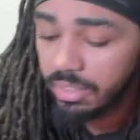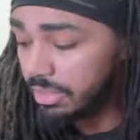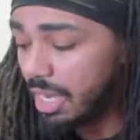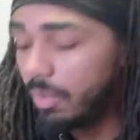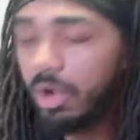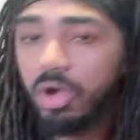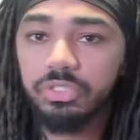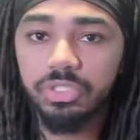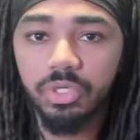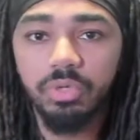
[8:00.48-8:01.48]
I will
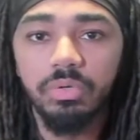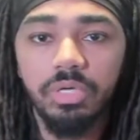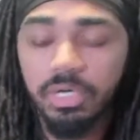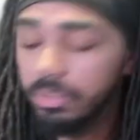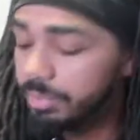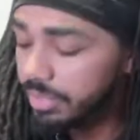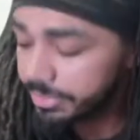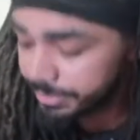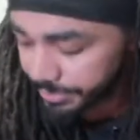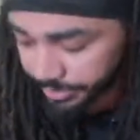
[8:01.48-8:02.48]
also
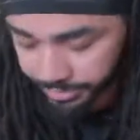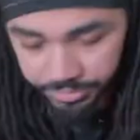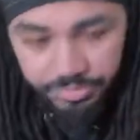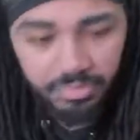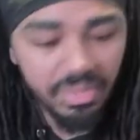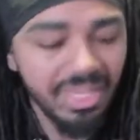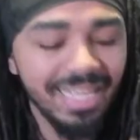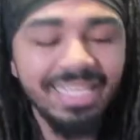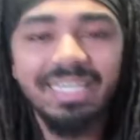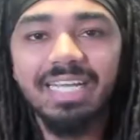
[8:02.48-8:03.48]
put
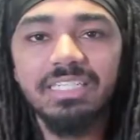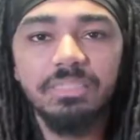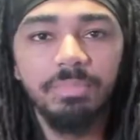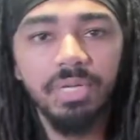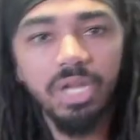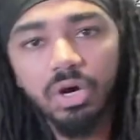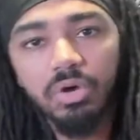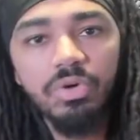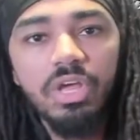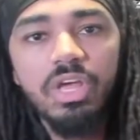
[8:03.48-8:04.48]
links
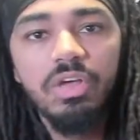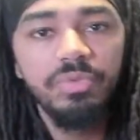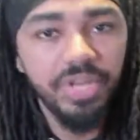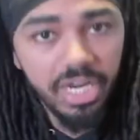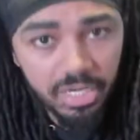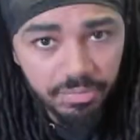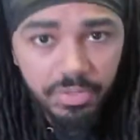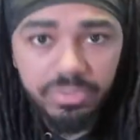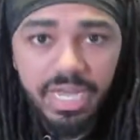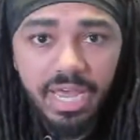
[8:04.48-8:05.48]
below for the
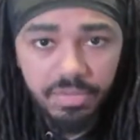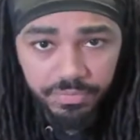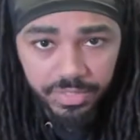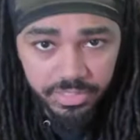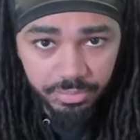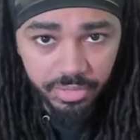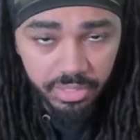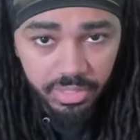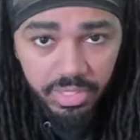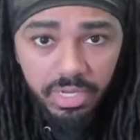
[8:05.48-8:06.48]
interviews I had for this
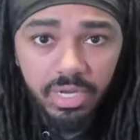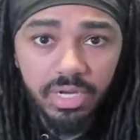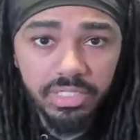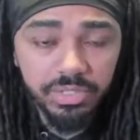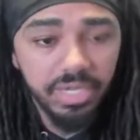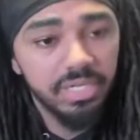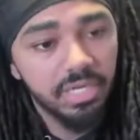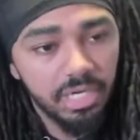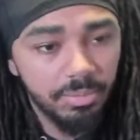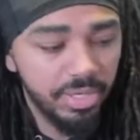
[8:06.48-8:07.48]
book. So I did a
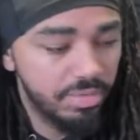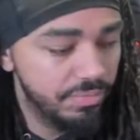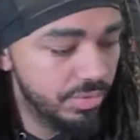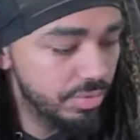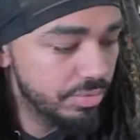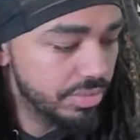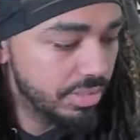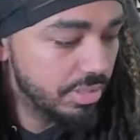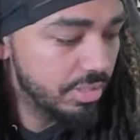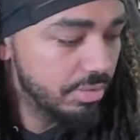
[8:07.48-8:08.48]
couple interviews.
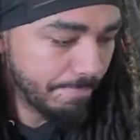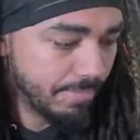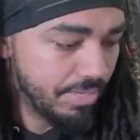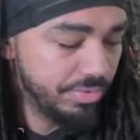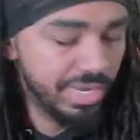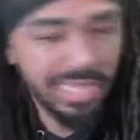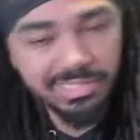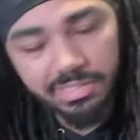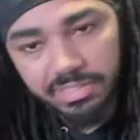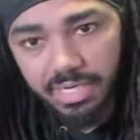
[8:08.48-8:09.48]
You guys
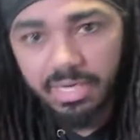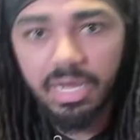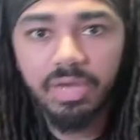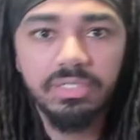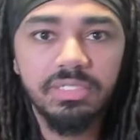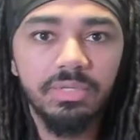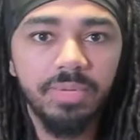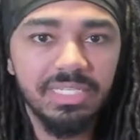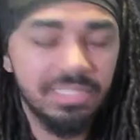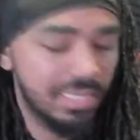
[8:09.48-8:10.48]
can check it out and see when
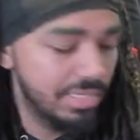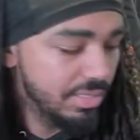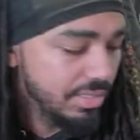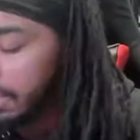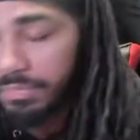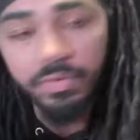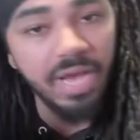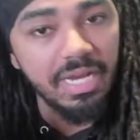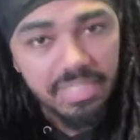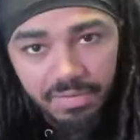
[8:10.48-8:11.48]
I say it in it. If you
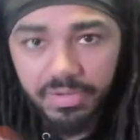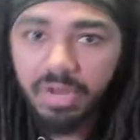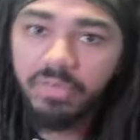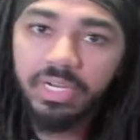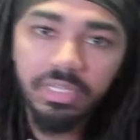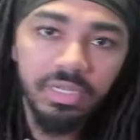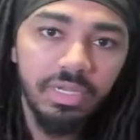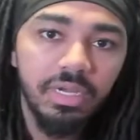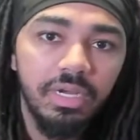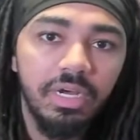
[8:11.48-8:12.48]
guys haven't already,
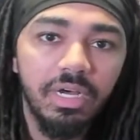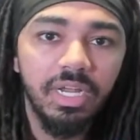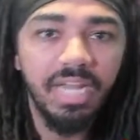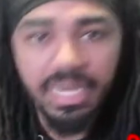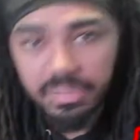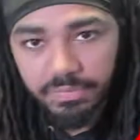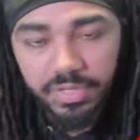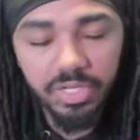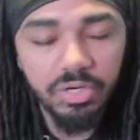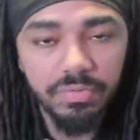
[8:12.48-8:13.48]
like the
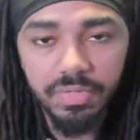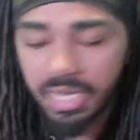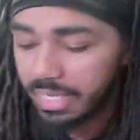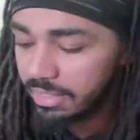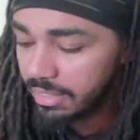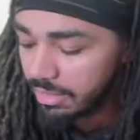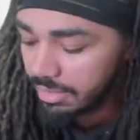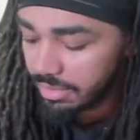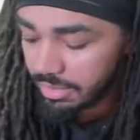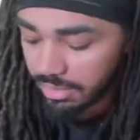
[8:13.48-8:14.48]
video if you liked it,
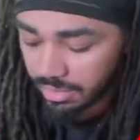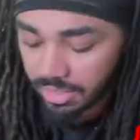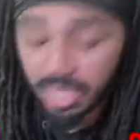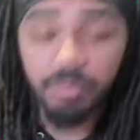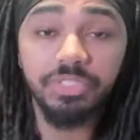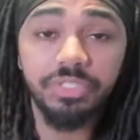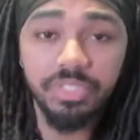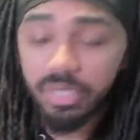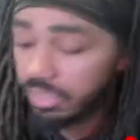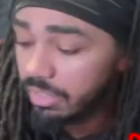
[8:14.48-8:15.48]
like what you saw.